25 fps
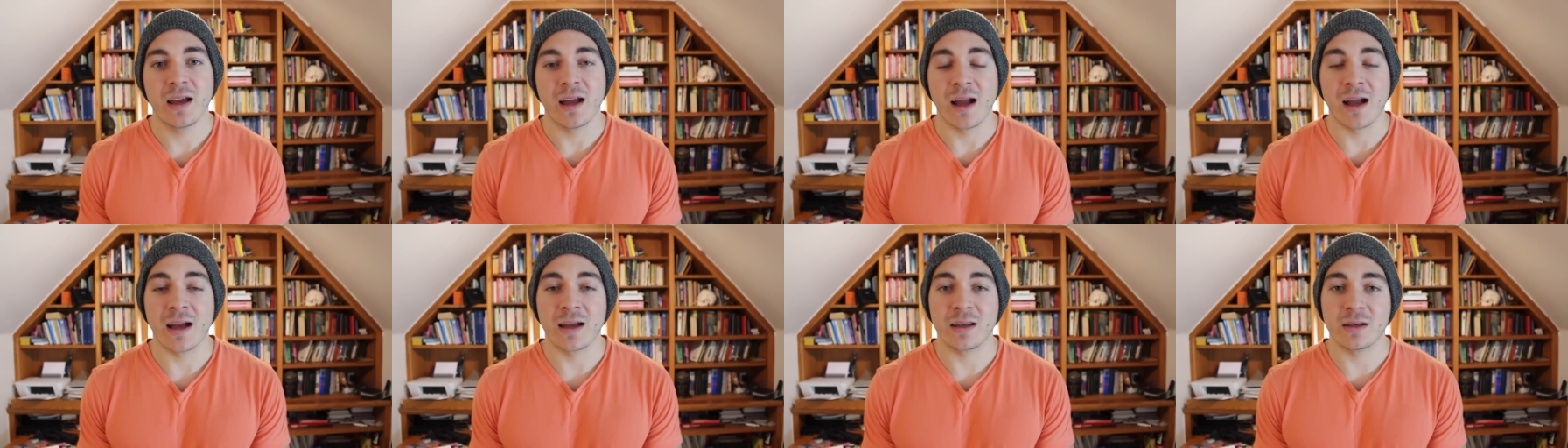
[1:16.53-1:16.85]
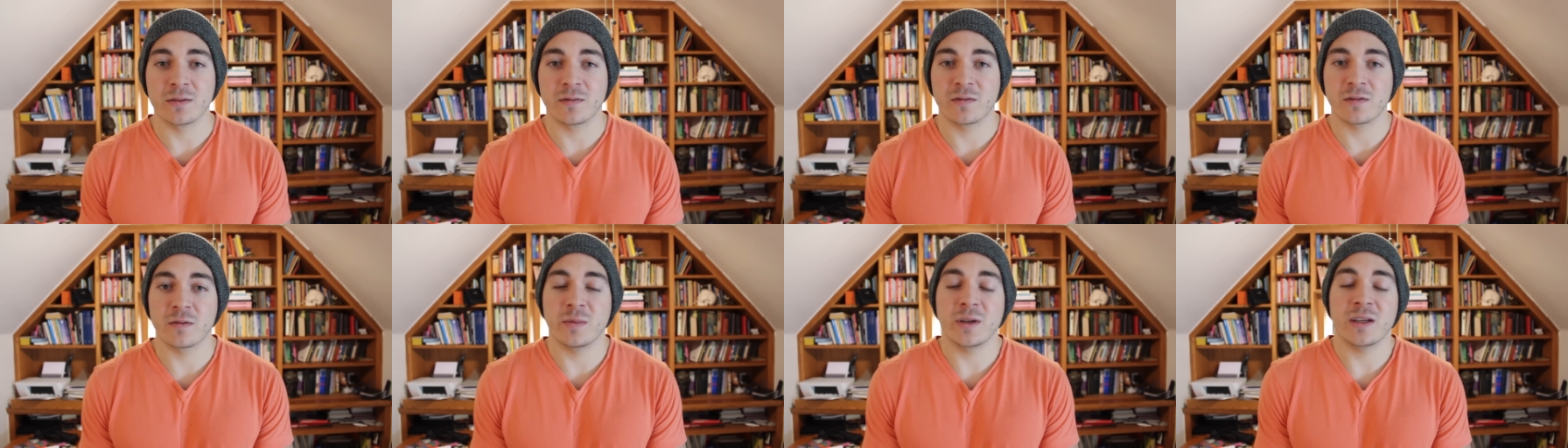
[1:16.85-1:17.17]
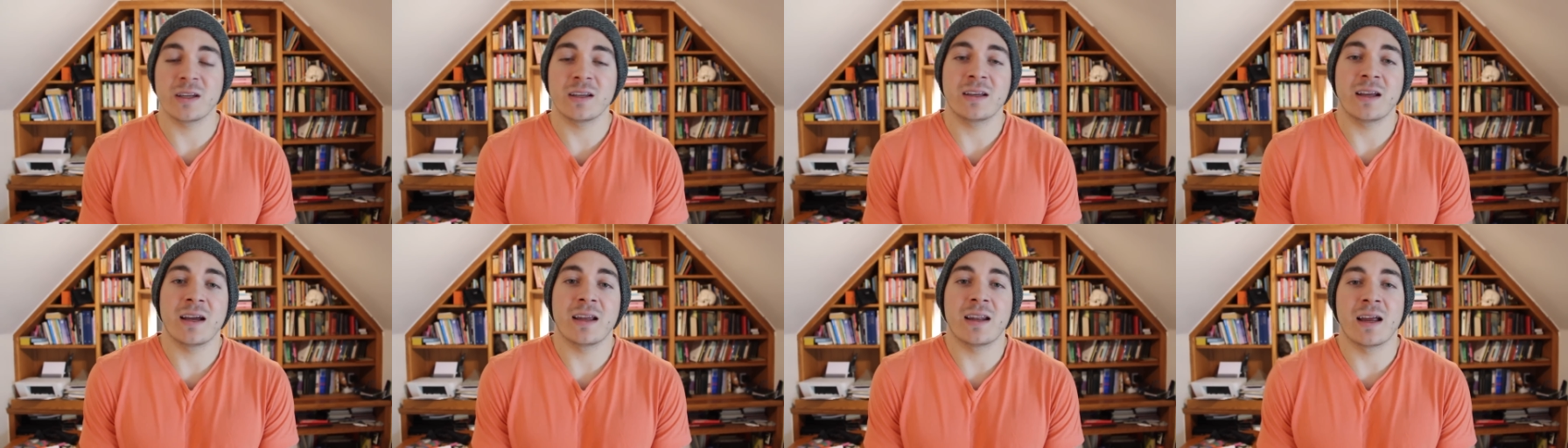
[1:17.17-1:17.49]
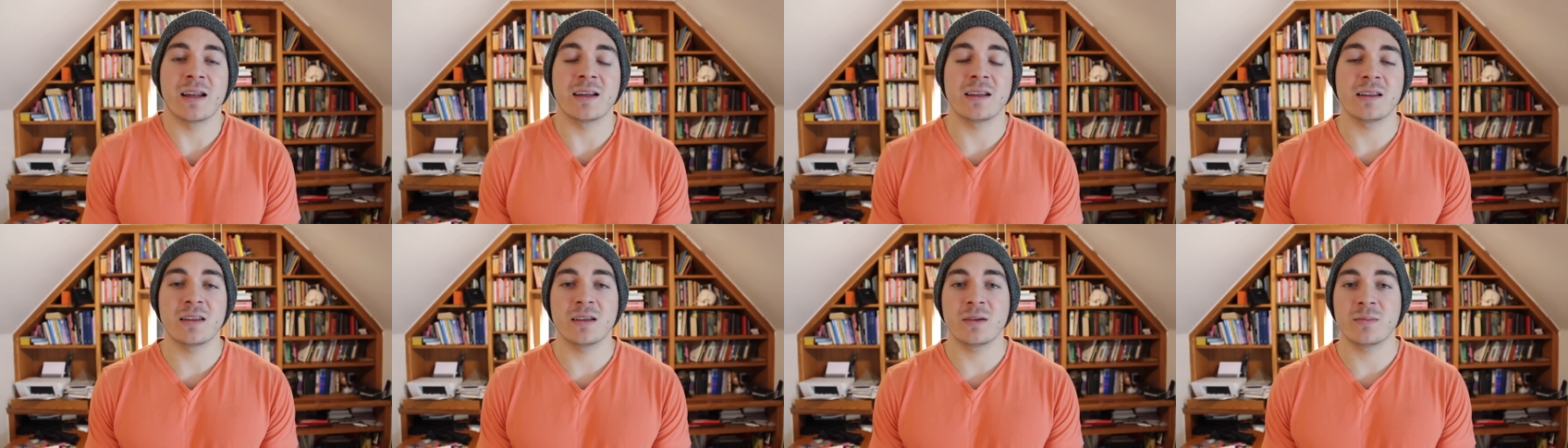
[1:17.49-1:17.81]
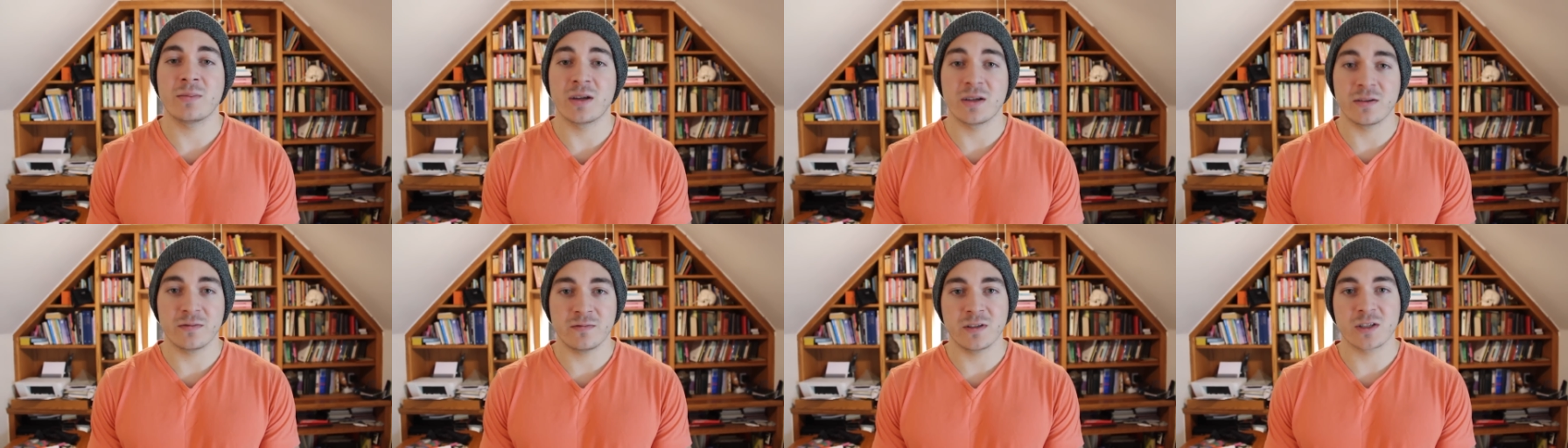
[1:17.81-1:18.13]
And for me to get
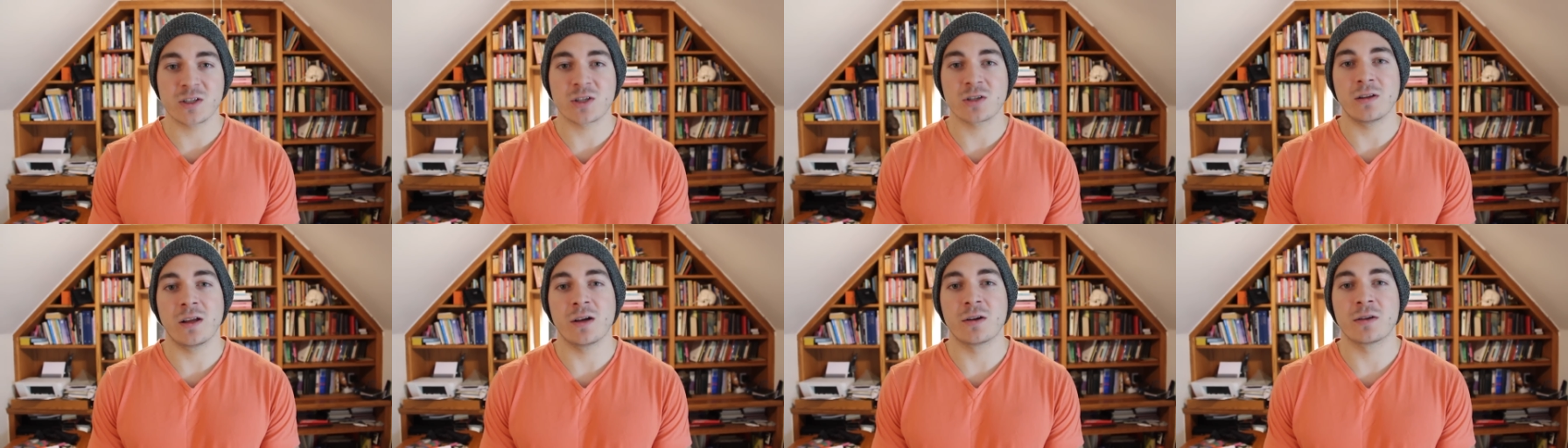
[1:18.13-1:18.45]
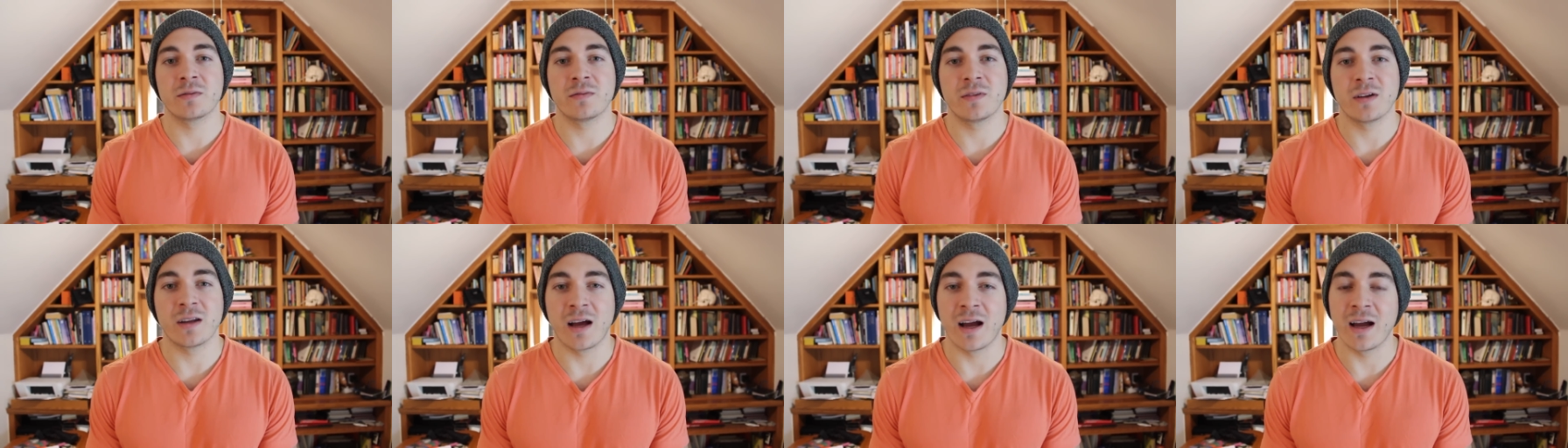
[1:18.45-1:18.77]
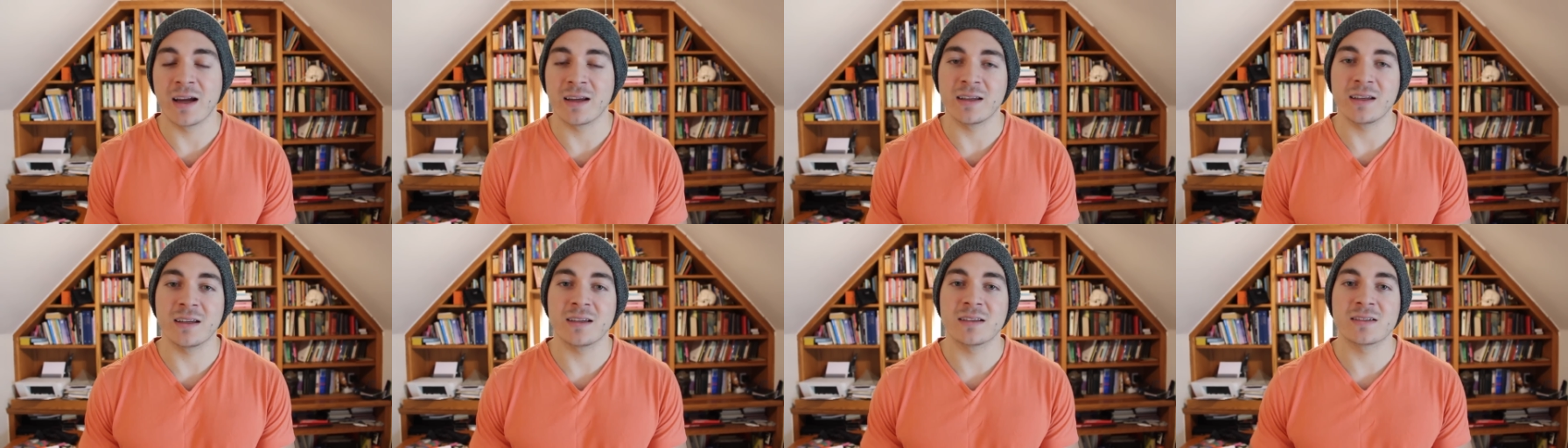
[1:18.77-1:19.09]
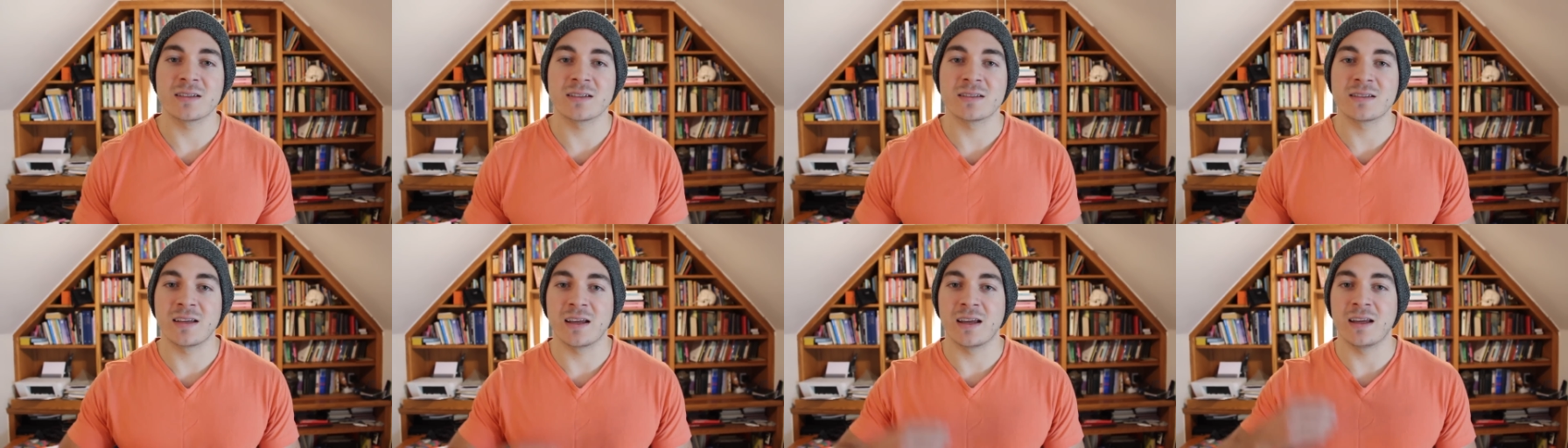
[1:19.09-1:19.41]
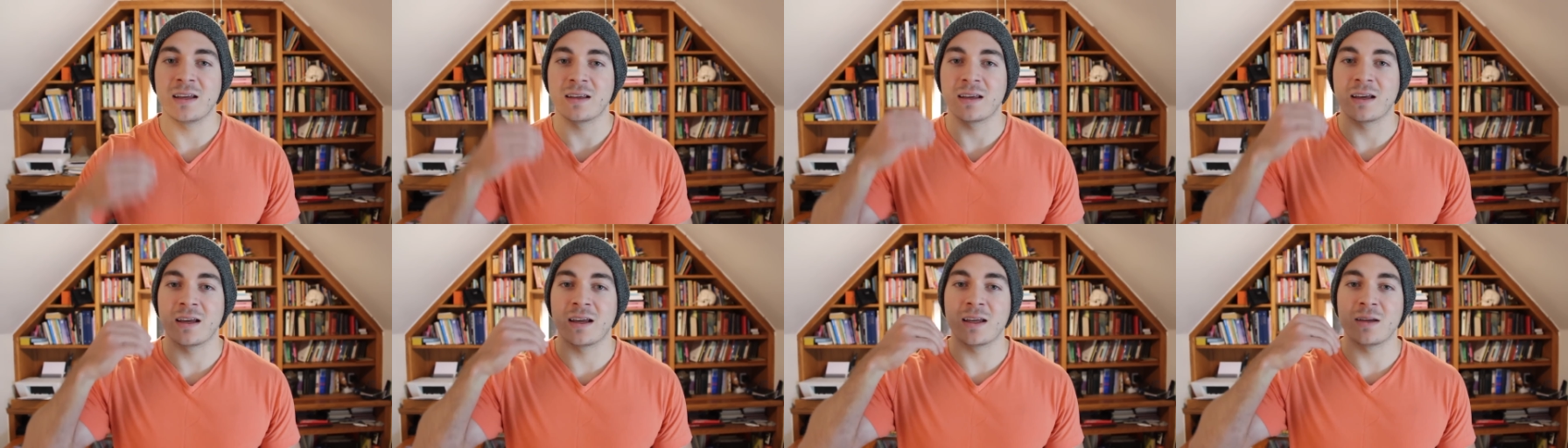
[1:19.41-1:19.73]
anything beneficial out of it, I needed to
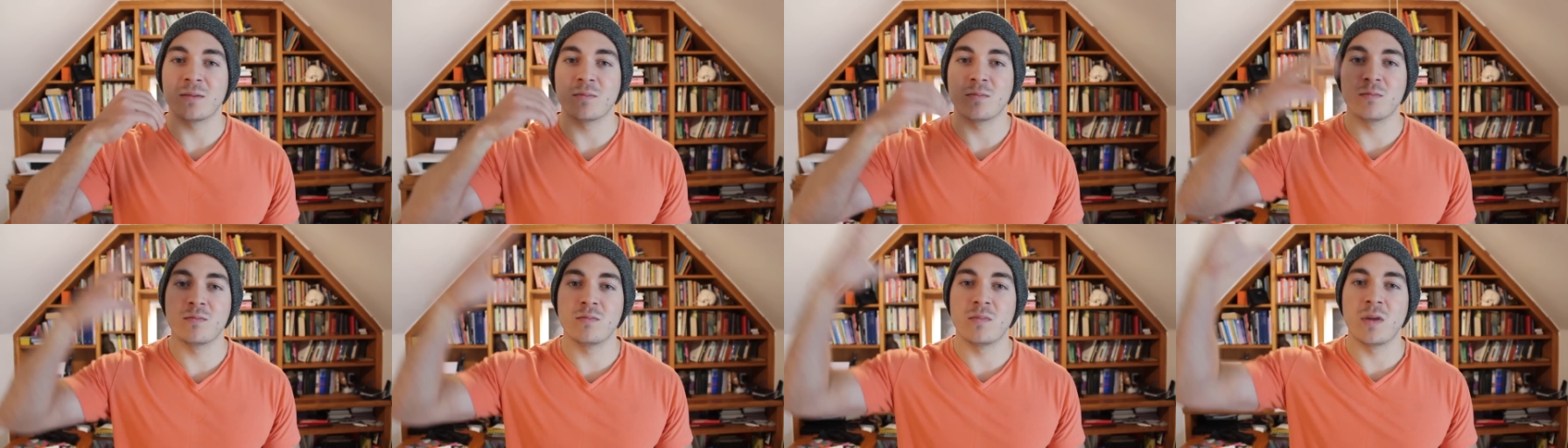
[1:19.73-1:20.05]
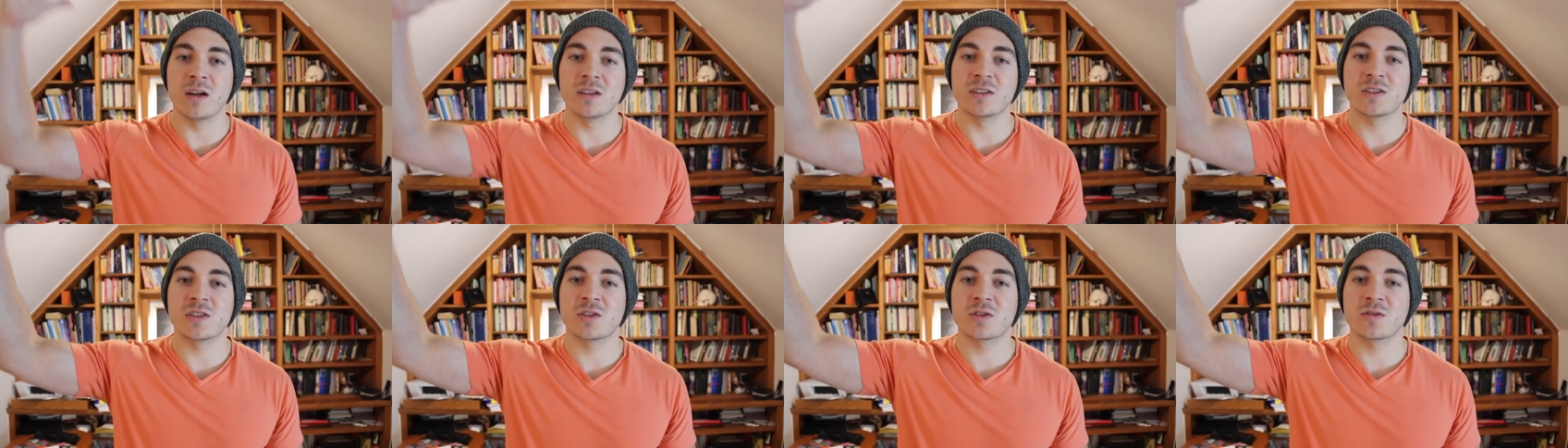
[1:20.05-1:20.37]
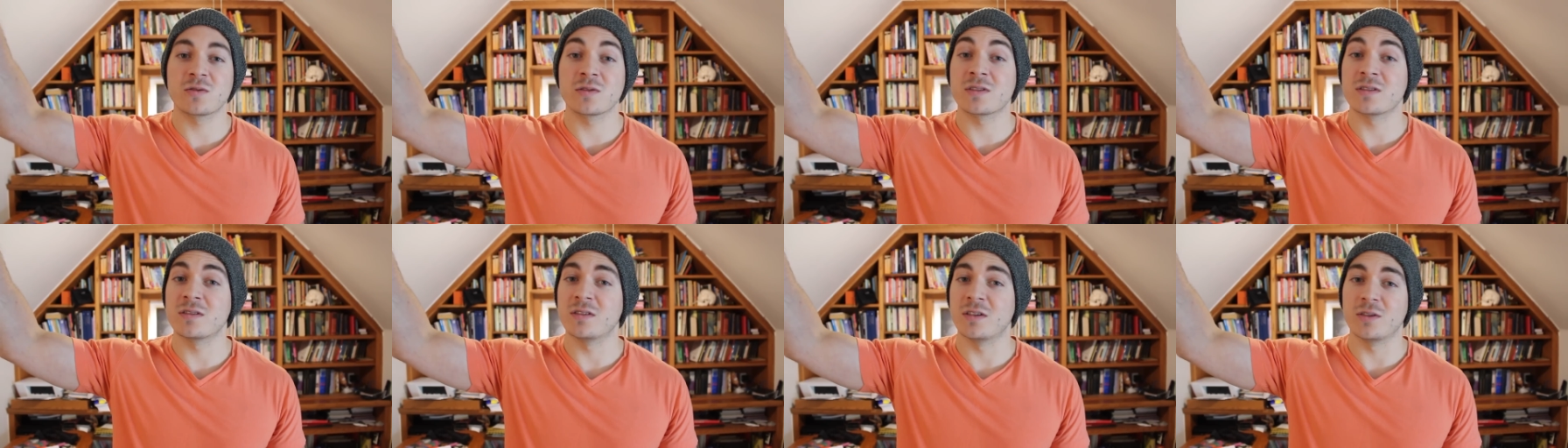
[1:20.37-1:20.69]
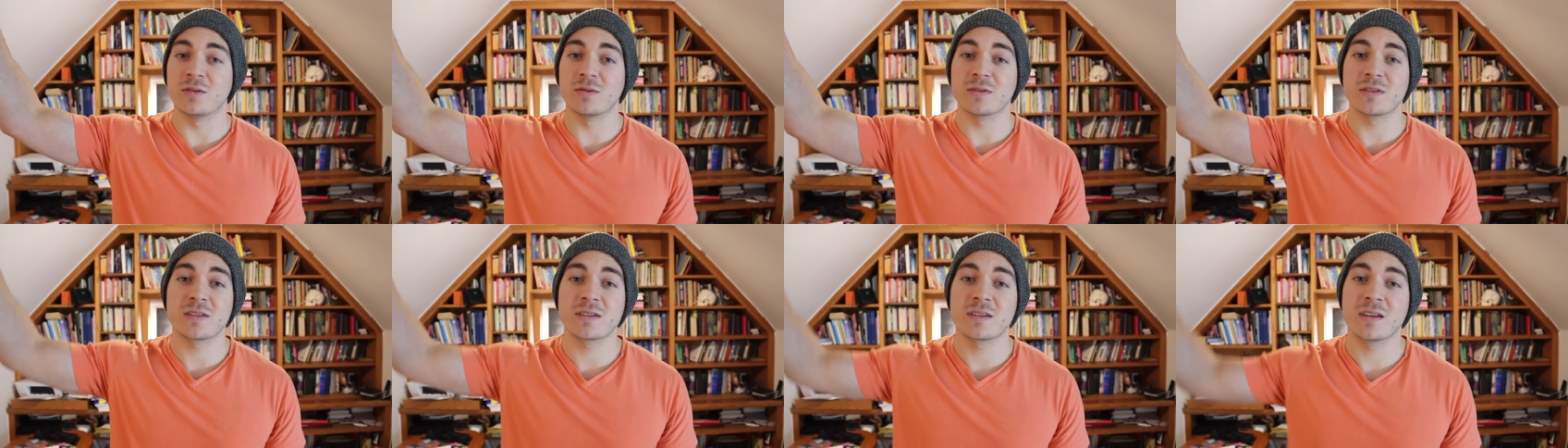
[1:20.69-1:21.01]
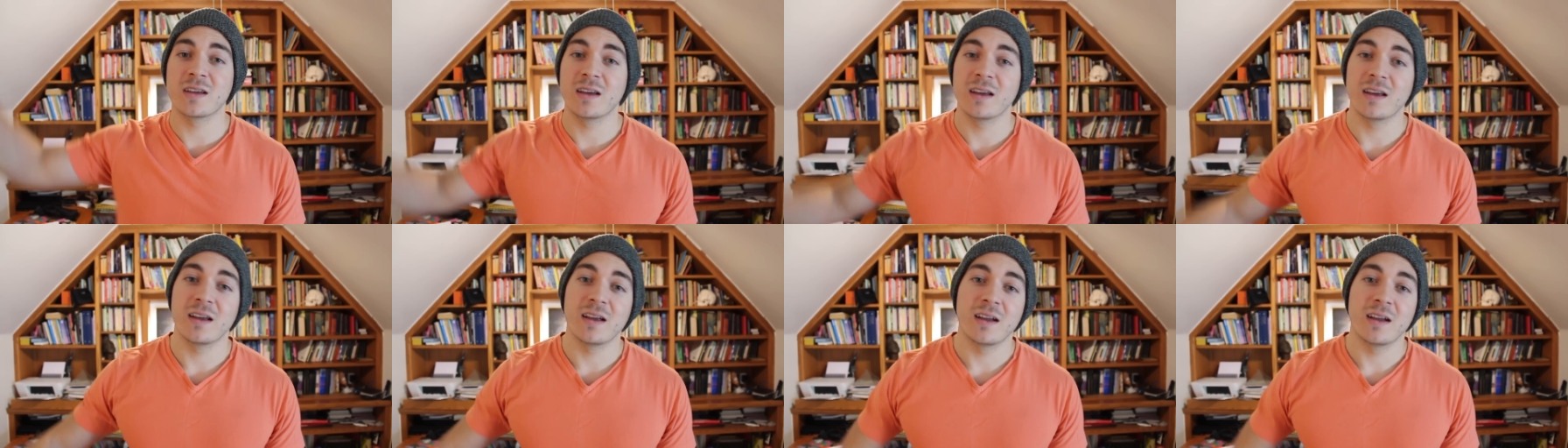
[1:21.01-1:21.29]
take a monstrous dose.